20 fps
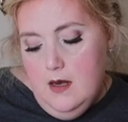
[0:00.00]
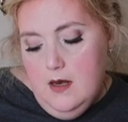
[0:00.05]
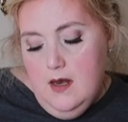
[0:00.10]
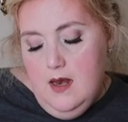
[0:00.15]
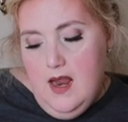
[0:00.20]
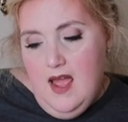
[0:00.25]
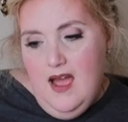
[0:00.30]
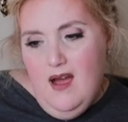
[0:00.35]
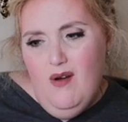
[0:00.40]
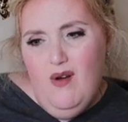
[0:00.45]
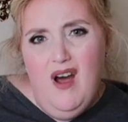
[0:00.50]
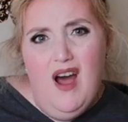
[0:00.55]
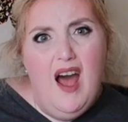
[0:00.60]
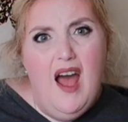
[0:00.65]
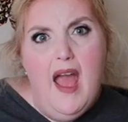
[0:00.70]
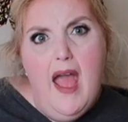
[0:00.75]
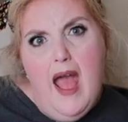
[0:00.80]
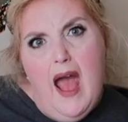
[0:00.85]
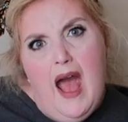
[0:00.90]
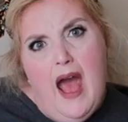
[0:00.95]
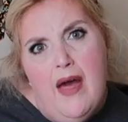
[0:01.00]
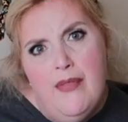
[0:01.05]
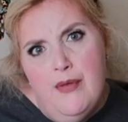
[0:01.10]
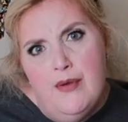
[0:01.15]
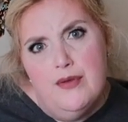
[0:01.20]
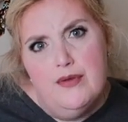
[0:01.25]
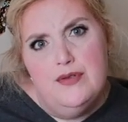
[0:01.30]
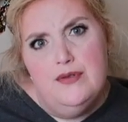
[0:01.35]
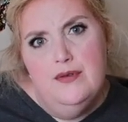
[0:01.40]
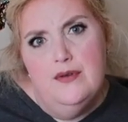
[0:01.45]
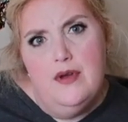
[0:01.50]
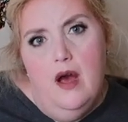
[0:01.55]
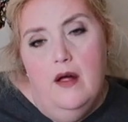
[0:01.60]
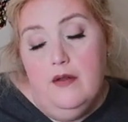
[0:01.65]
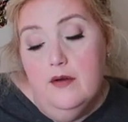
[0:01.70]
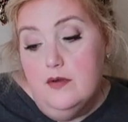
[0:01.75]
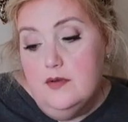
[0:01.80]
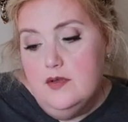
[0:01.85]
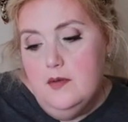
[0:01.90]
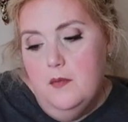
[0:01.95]
Now, I had those two
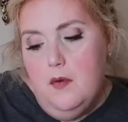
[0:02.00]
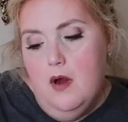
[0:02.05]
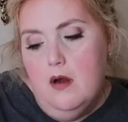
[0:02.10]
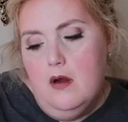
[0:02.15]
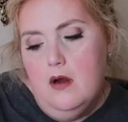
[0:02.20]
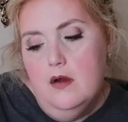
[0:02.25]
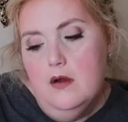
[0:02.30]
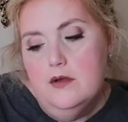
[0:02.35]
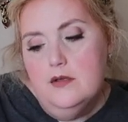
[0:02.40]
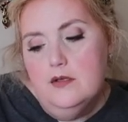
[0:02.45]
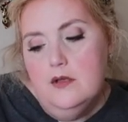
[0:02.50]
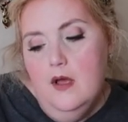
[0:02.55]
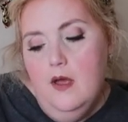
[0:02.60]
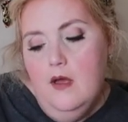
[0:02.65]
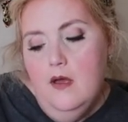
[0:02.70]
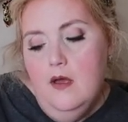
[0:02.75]
colors and markers.